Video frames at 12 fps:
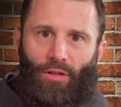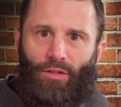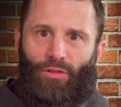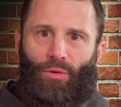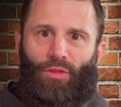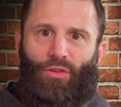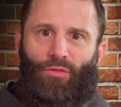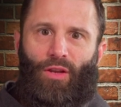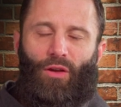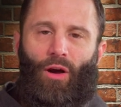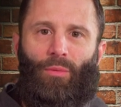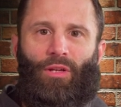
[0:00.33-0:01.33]
So in this
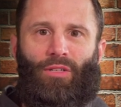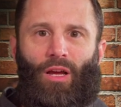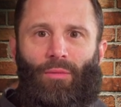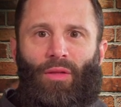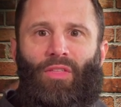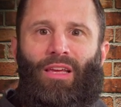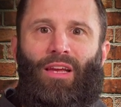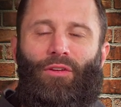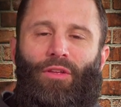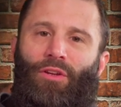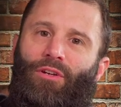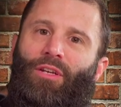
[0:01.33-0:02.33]
video, I'm going to talk about the gear
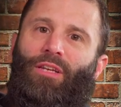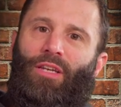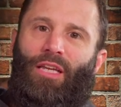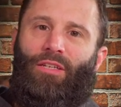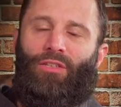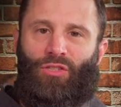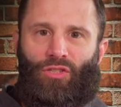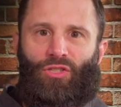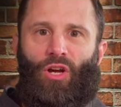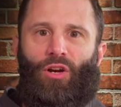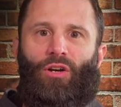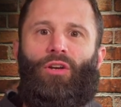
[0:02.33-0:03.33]
that you're going to need to
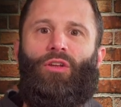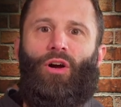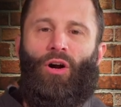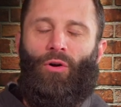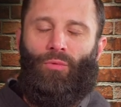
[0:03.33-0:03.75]
start a